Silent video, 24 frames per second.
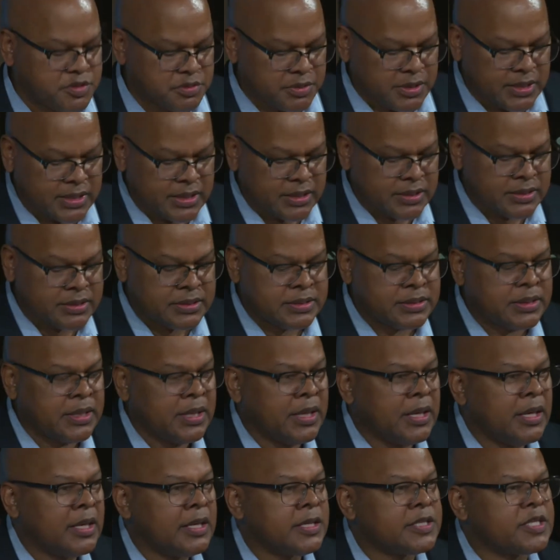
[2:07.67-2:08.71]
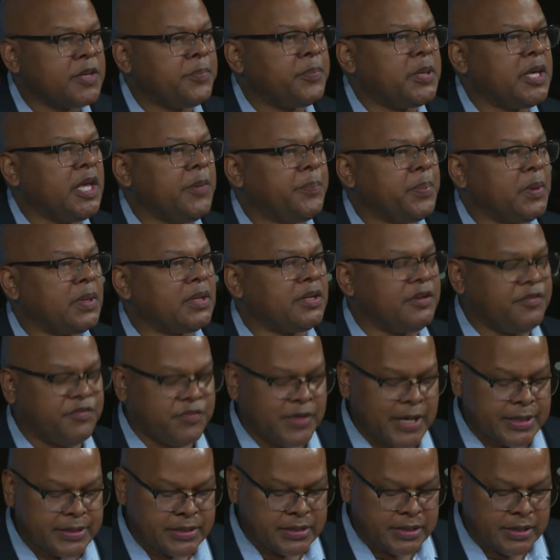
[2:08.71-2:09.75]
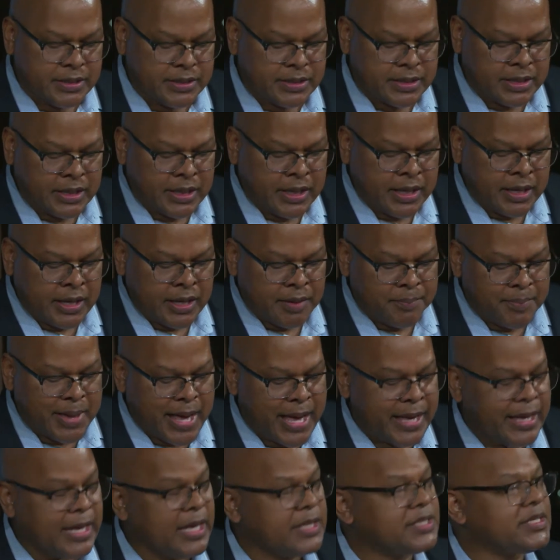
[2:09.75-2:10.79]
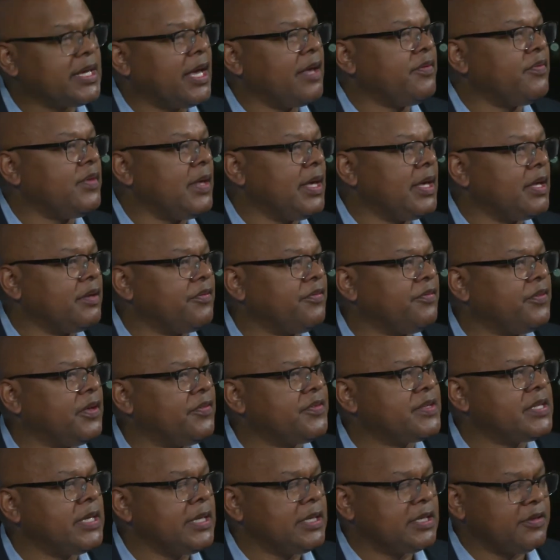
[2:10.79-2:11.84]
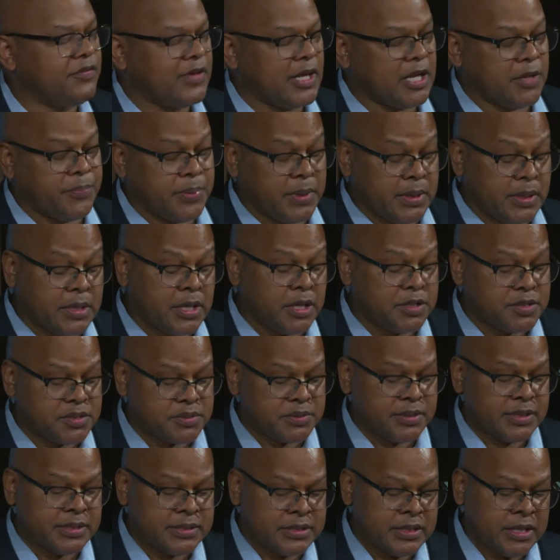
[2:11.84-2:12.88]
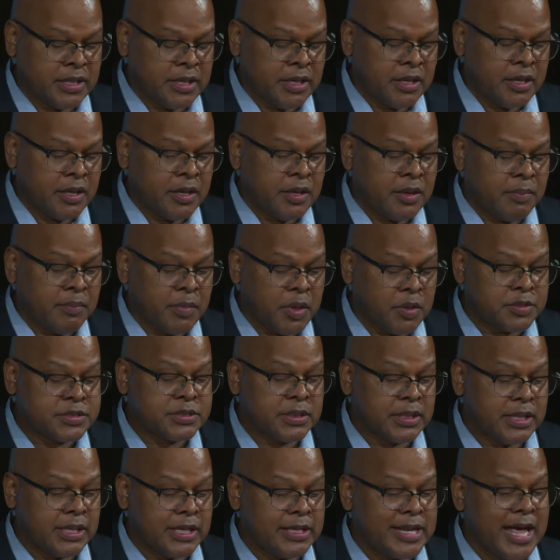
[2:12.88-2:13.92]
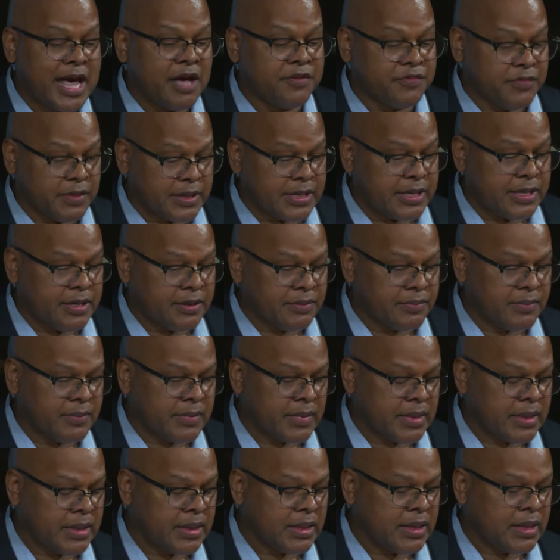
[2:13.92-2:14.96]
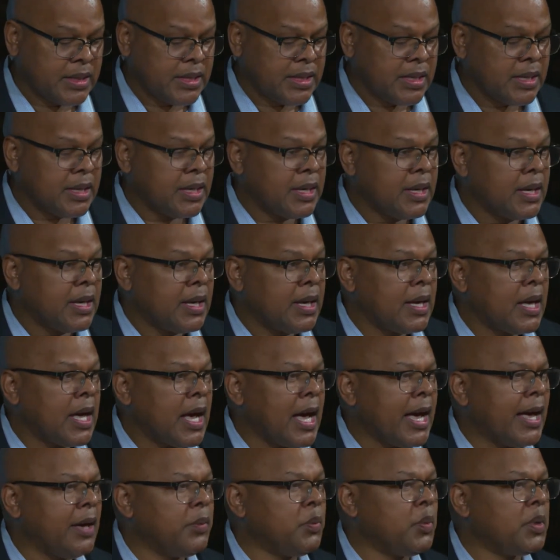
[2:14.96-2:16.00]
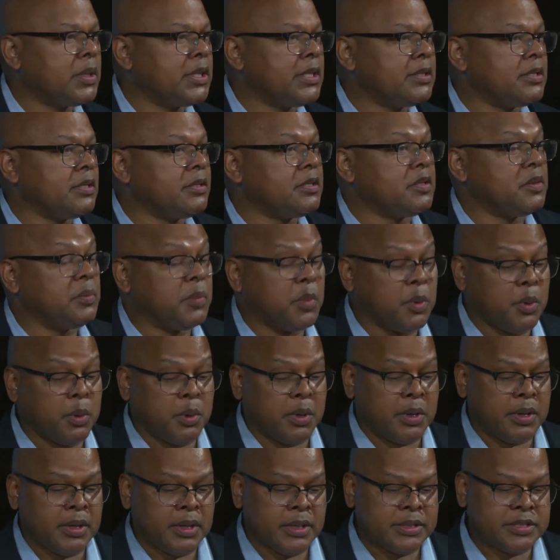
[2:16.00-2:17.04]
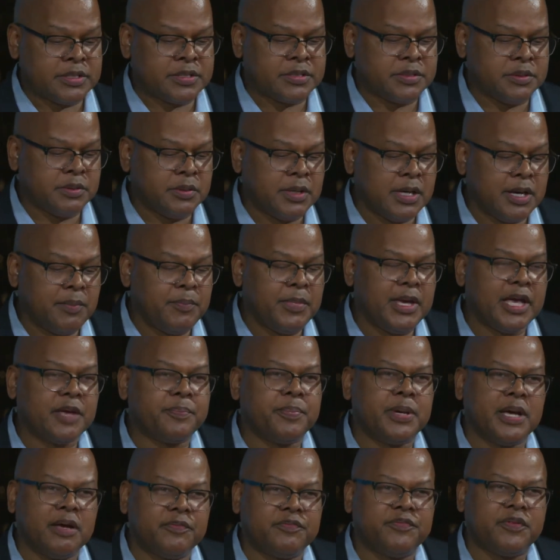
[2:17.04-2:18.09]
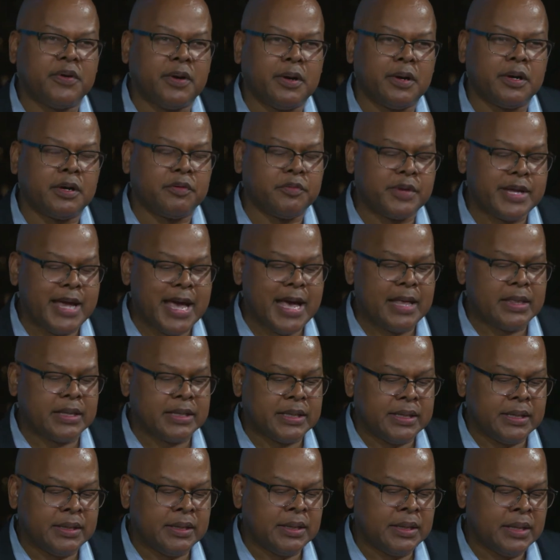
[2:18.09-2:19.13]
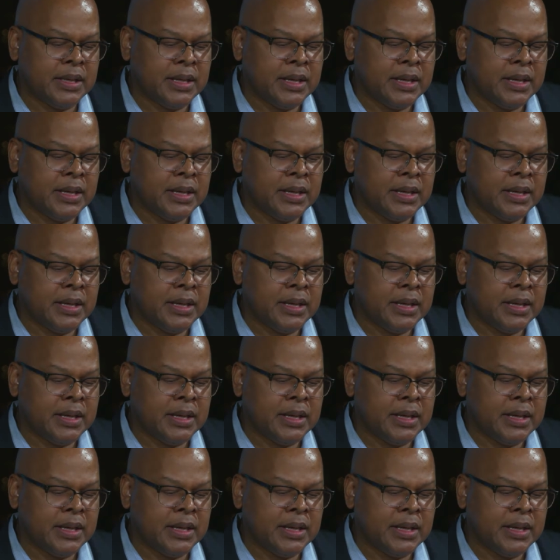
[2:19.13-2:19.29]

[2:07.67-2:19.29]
drugs to people infected by HIV in 15 developing countries, mostly in Africa. I wanted to do more to make PEPFAR a reality.